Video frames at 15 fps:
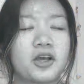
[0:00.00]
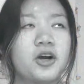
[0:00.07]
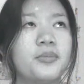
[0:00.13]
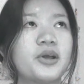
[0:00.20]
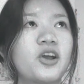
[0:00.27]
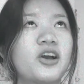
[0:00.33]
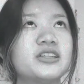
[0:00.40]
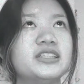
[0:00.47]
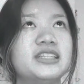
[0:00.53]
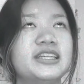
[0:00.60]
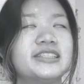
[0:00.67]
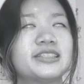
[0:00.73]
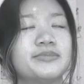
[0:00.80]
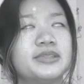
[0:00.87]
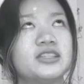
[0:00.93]
oh my God,
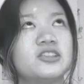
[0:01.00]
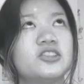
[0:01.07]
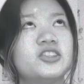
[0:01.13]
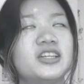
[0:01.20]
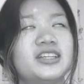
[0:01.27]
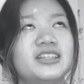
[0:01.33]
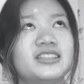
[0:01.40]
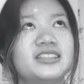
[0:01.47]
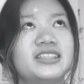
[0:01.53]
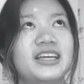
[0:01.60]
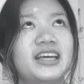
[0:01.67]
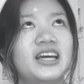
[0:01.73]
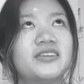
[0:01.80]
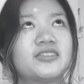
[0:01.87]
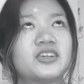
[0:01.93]
today's gonna be the shittiest day
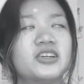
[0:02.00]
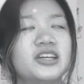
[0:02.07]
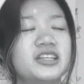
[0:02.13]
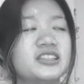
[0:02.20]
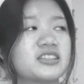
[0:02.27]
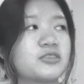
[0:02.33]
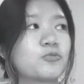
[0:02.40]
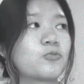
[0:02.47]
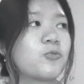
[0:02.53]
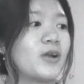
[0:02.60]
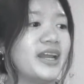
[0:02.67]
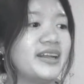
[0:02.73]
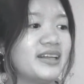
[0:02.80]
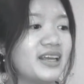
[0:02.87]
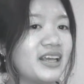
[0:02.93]
ever. It's
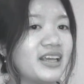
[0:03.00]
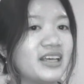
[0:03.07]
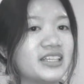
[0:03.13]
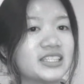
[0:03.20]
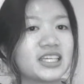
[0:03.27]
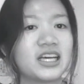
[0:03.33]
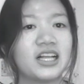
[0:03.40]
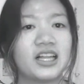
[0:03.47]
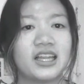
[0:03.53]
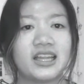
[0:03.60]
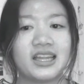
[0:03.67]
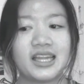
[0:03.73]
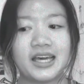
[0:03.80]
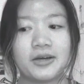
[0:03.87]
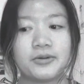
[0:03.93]
raining, it's
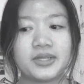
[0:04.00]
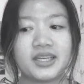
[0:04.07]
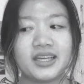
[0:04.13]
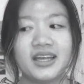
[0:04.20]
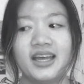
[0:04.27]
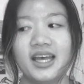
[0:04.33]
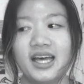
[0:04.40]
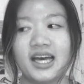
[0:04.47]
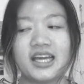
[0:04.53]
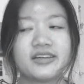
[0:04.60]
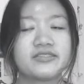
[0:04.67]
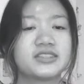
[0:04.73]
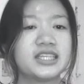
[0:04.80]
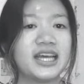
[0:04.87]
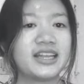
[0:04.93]
cloudy. I
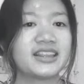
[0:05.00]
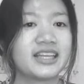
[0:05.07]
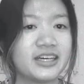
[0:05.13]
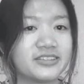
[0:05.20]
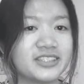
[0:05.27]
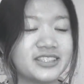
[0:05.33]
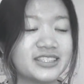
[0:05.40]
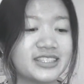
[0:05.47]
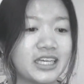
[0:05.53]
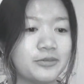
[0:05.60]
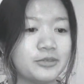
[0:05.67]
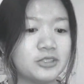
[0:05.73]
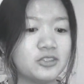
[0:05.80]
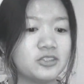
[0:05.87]
have 10,000 assignments